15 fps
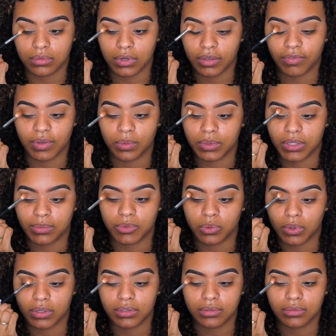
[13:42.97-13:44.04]
If it was up
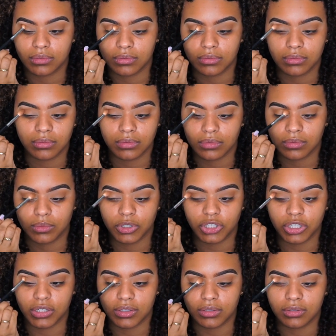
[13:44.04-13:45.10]
to us, which
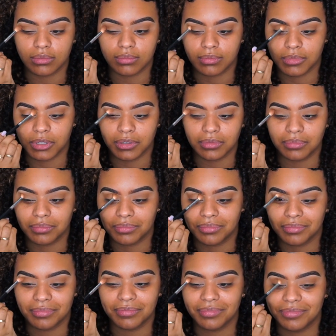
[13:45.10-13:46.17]
it is, but
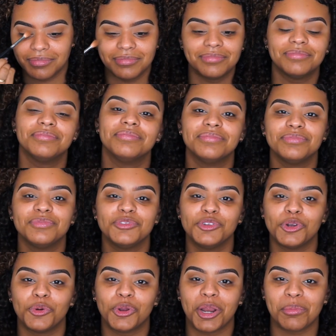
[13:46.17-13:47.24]
you
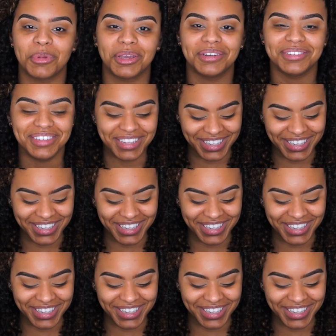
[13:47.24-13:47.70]
know what I mean.